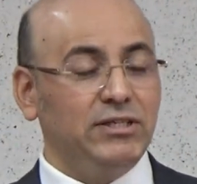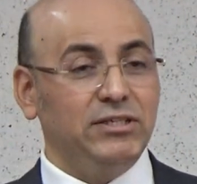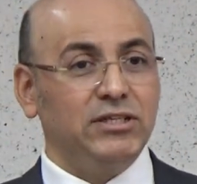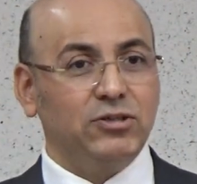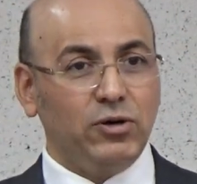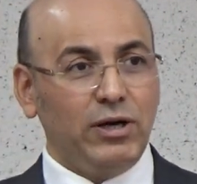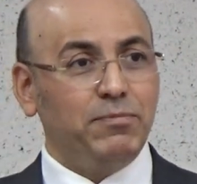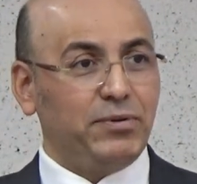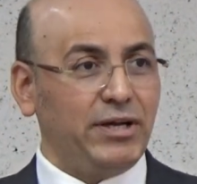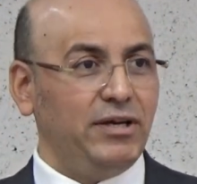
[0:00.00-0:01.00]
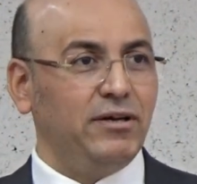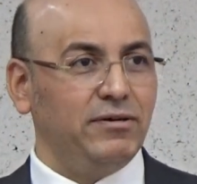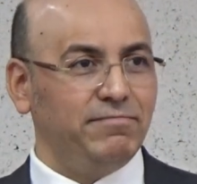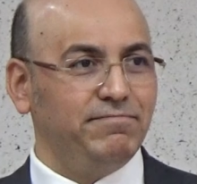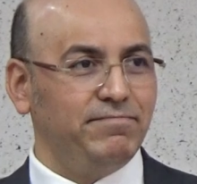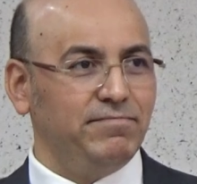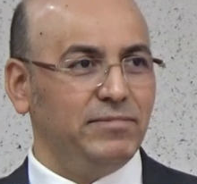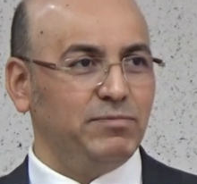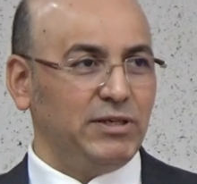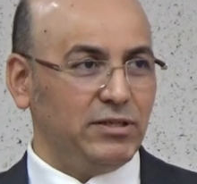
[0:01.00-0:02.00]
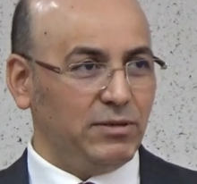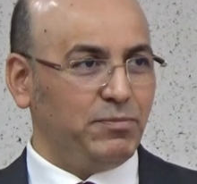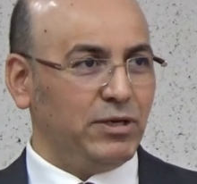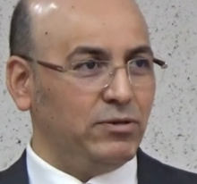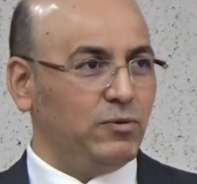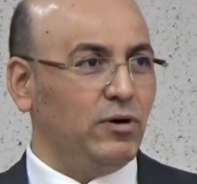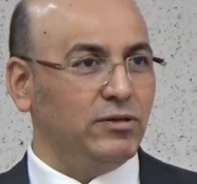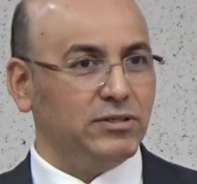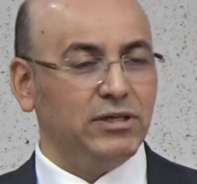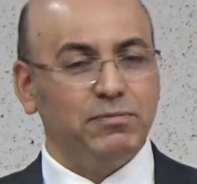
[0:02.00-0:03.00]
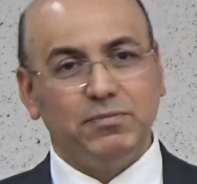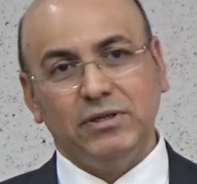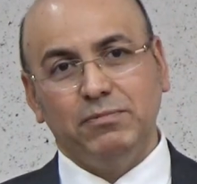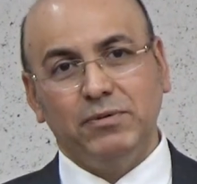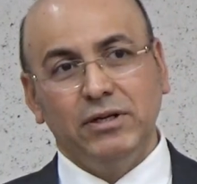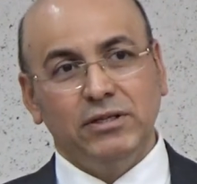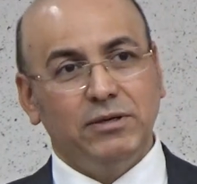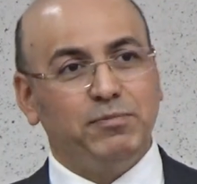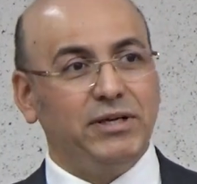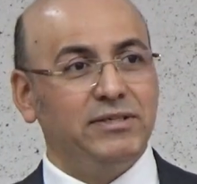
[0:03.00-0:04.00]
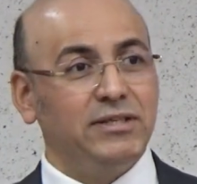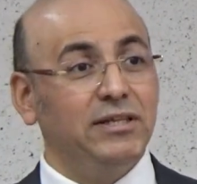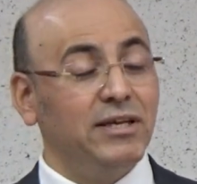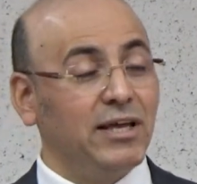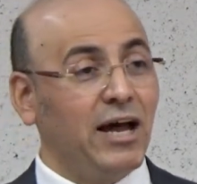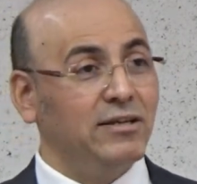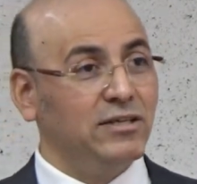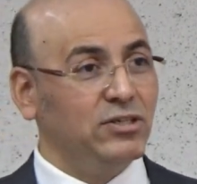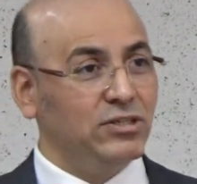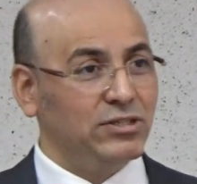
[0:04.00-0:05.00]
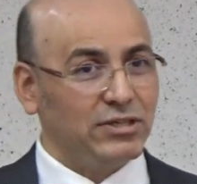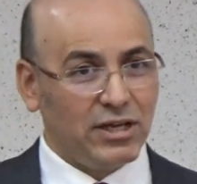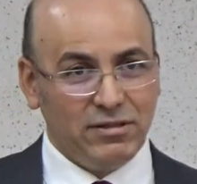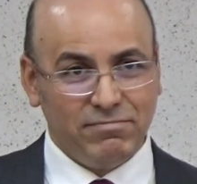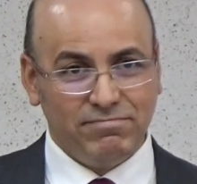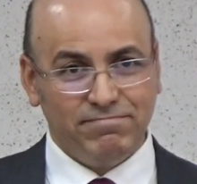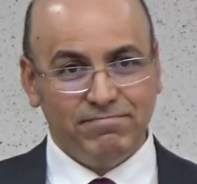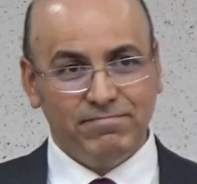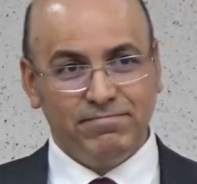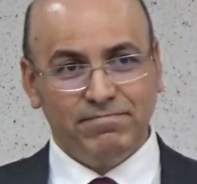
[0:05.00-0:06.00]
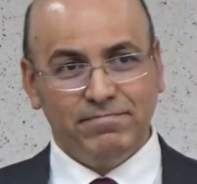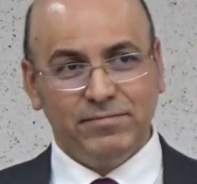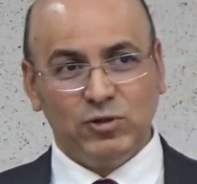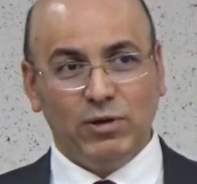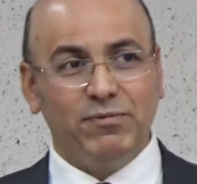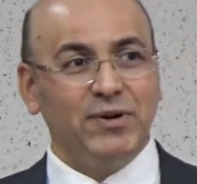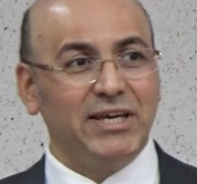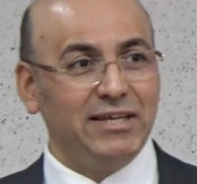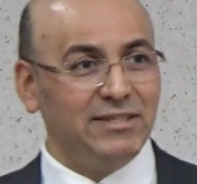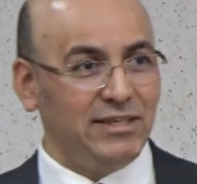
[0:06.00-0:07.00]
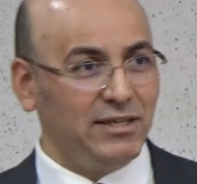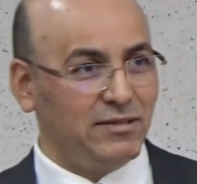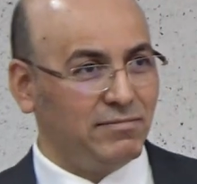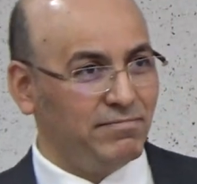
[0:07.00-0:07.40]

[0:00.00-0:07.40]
They just go and pray, especially they pray on the walls. They, they, they pray standing out, as Jesus said, so everybody can see it.